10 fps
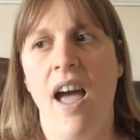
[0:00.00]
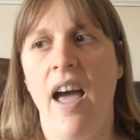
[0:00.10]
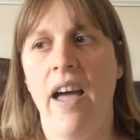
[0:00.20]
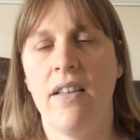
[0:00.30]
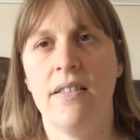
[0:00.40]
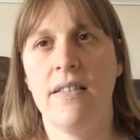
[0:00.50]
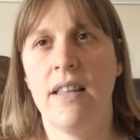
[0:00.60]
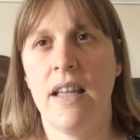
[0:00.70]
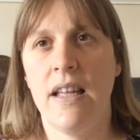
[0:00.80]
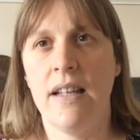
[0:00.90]
And
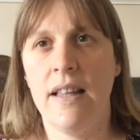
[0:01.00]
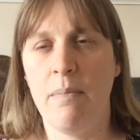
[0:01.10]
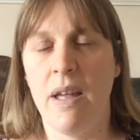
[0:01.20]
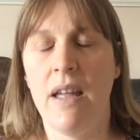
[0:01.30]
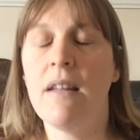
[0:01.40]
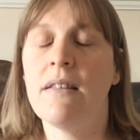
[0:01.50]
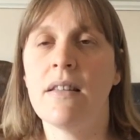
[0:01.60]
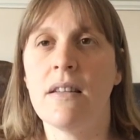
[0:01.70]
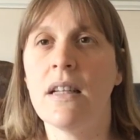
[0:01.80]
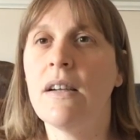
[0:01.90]
the
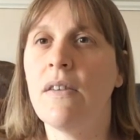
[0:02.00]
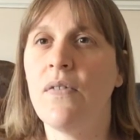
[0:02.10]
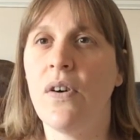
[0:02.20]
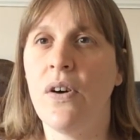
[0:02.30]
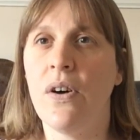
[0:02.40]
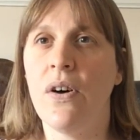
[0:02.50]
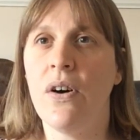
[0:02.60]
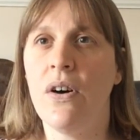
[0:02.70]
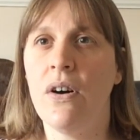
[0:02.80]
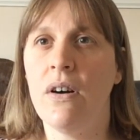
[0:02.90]
limit
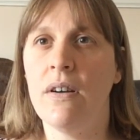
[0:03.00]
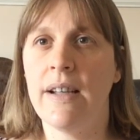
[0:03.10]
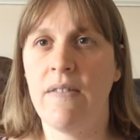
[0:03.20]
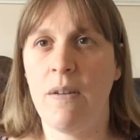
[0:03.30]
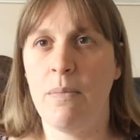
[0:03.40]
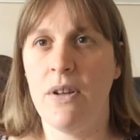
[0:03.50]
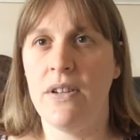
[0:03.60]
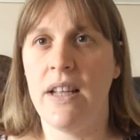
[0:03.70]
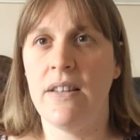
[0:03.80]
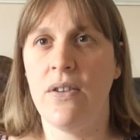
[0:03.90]
for giving
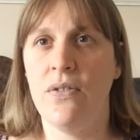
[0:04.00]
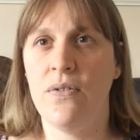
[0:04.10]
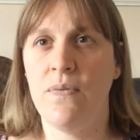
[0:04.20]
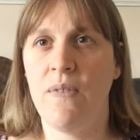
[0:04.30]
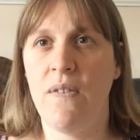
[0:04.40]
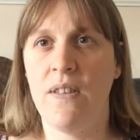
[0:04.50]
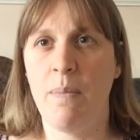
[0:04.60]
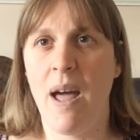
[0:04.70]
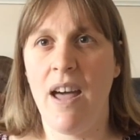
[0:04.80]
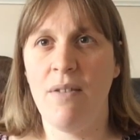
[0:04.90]
blood is 150
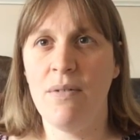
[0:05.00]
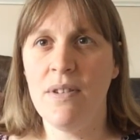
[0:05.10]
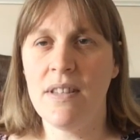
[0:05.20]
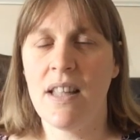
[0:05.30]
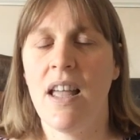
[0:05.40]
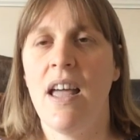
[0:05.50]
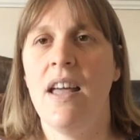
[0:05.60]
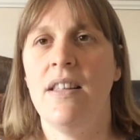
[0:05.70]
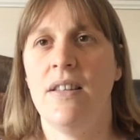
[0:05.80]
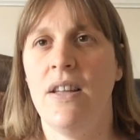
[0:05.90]
pounds.
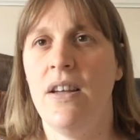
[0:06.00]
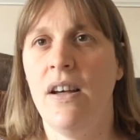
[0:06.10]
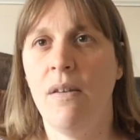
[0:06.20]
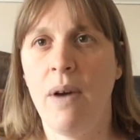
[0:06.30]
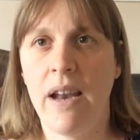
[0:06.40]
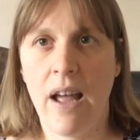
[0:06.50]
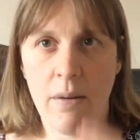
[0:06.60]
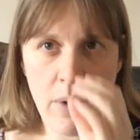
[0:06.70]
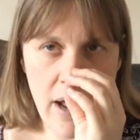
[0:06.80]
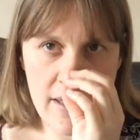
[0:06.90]
So when
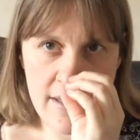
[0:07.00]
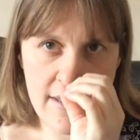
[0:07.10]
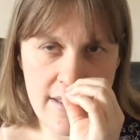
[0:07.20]
I went,